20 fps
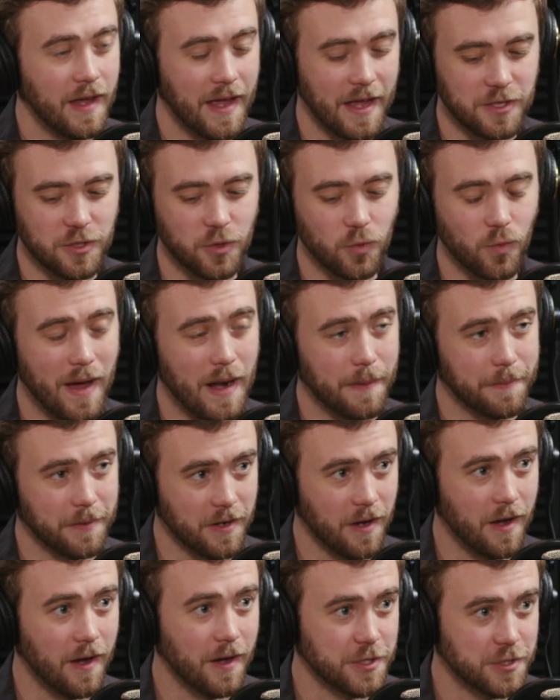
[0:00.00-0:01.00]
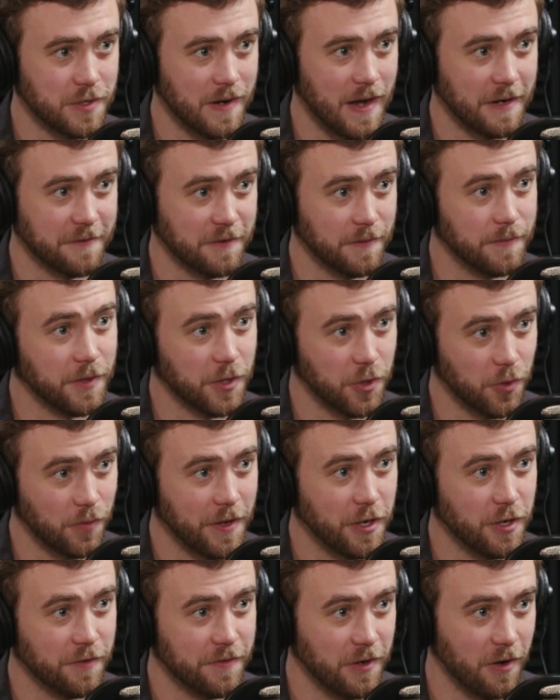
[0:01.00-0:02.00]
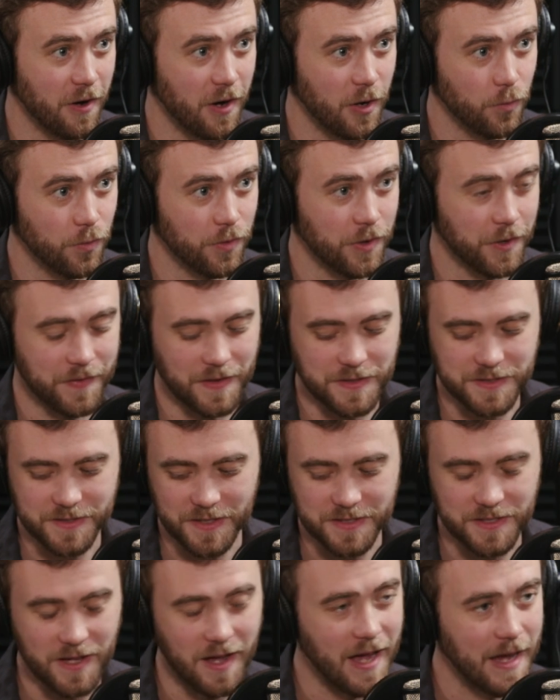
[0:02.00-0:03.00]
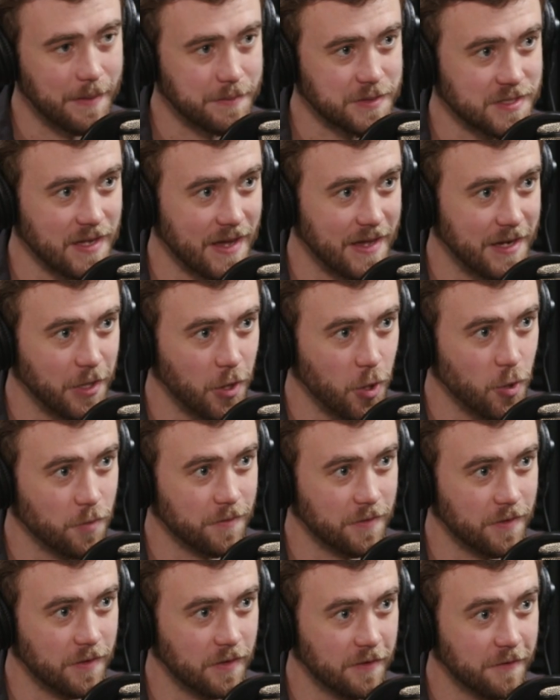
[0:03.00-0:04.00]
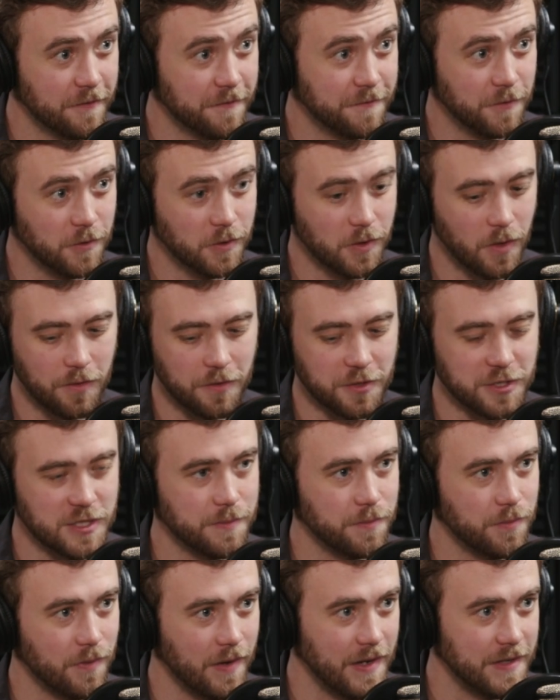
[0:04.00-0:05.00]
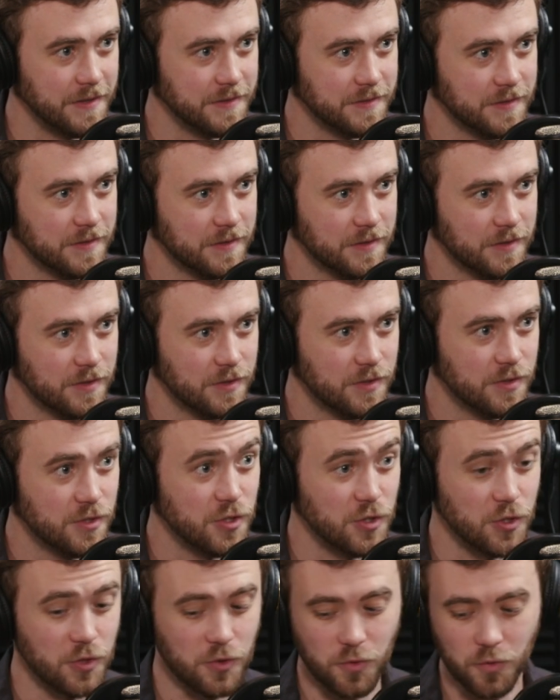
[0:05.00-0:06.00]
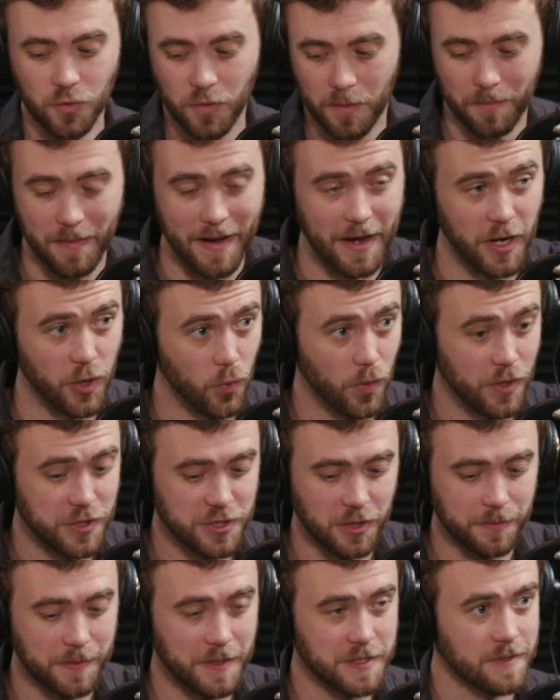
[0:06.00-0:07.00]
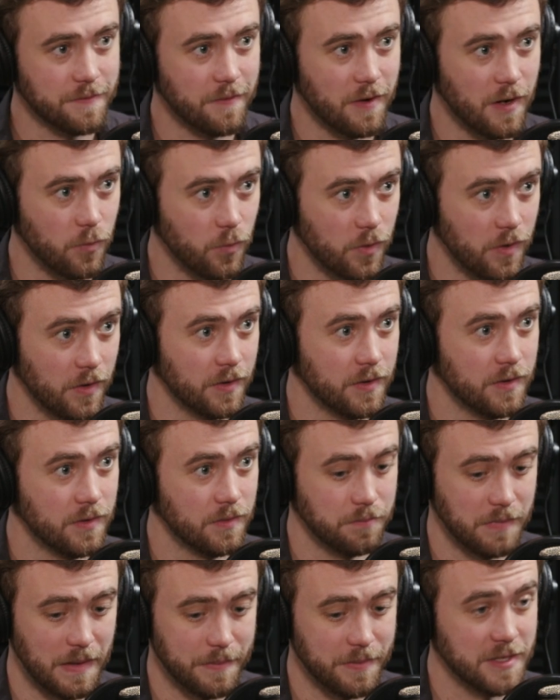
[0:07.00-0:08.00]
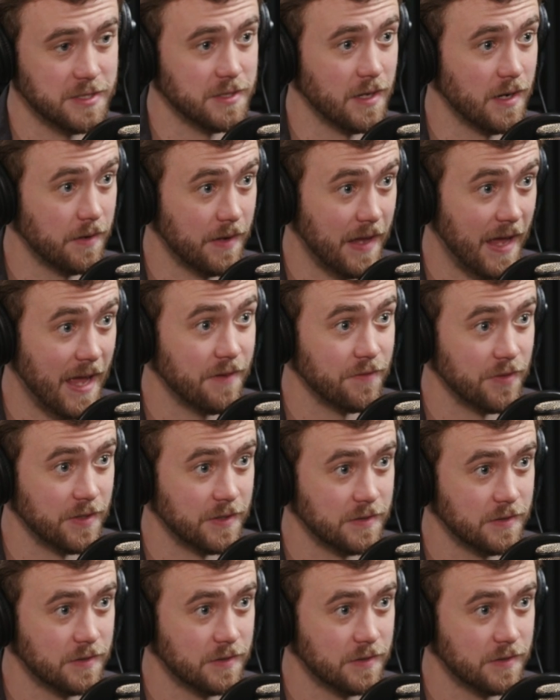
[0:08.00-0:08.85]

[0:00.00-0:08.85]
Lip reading: And you write up a contract from the creator of the artwork that says, I am signing over full ownership rights to my original piece of artwork. Maybe it's on a canvas.